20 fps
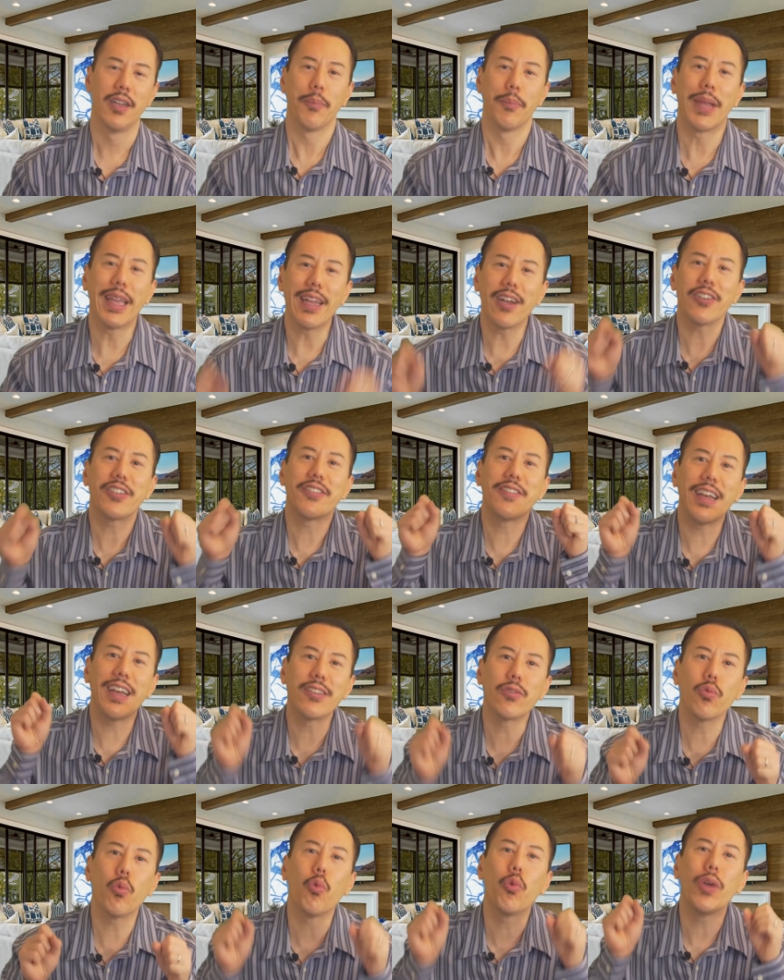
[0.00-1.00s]
Peter
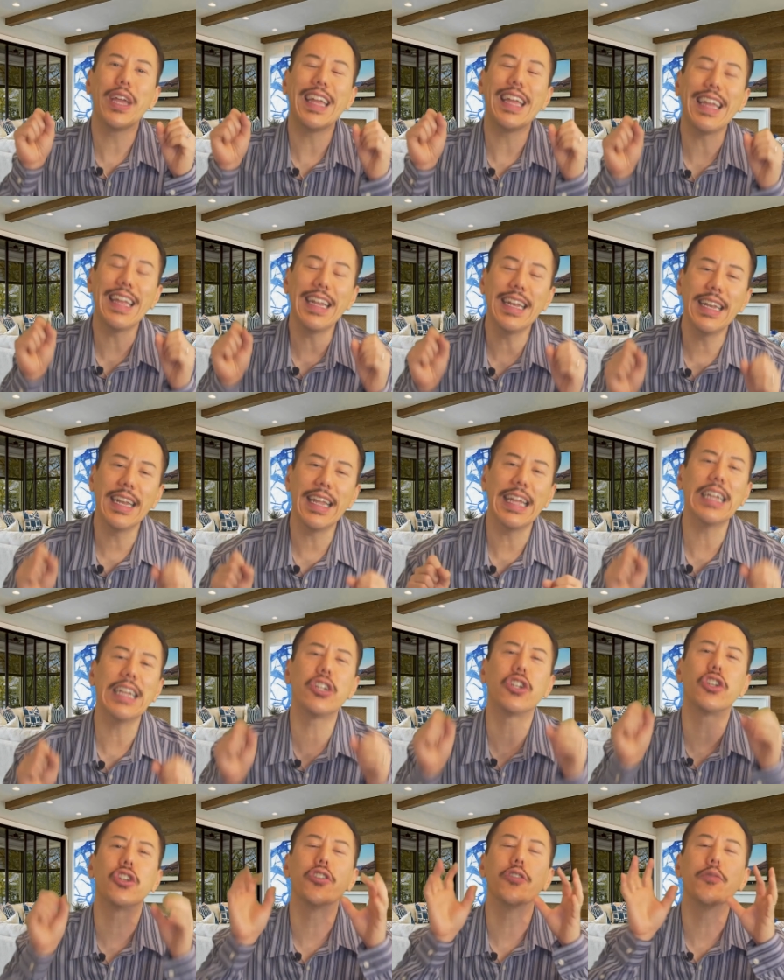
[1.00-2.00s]
says we
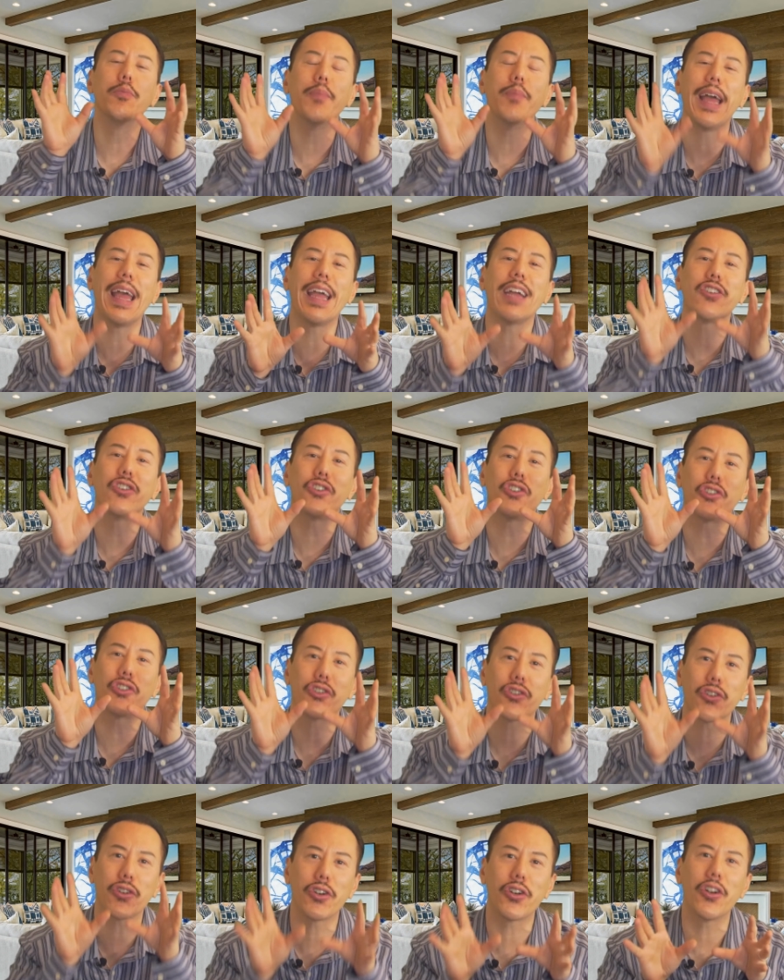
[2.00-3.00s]
need to make
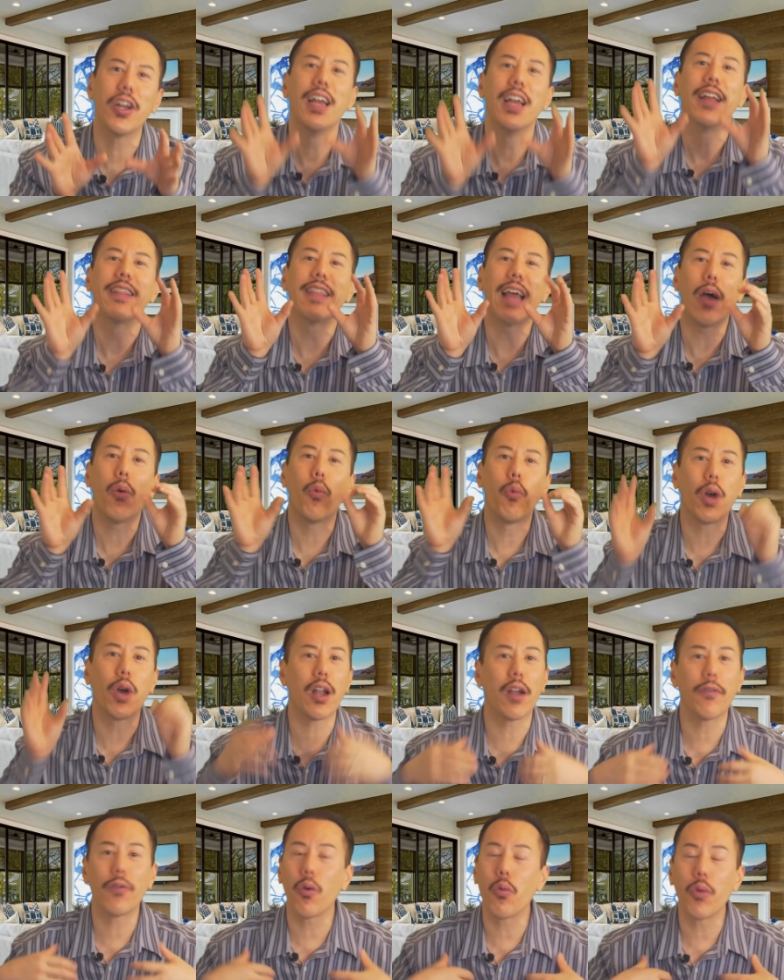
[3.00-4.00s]
sure that
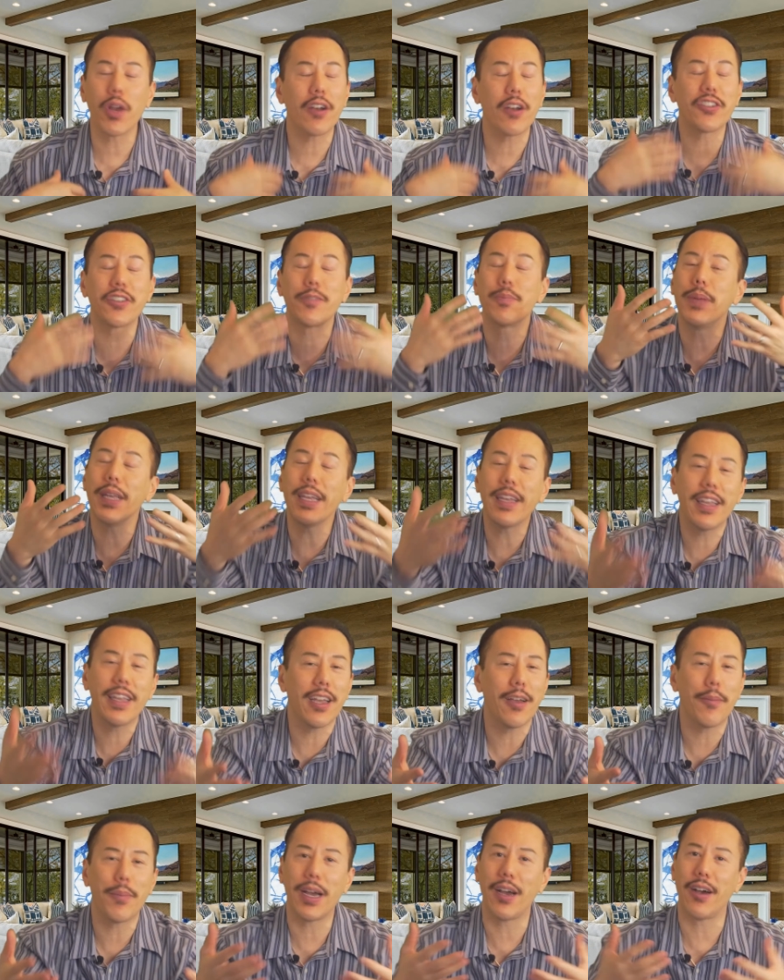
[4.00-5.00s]
whatever we are
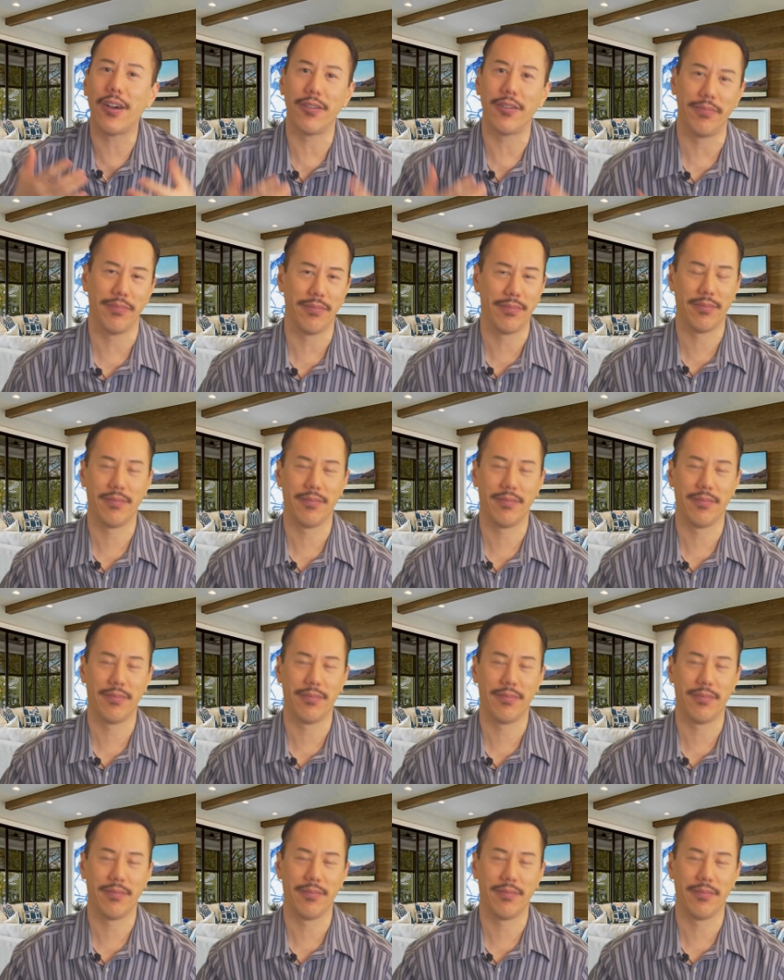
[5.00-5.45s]
speaking about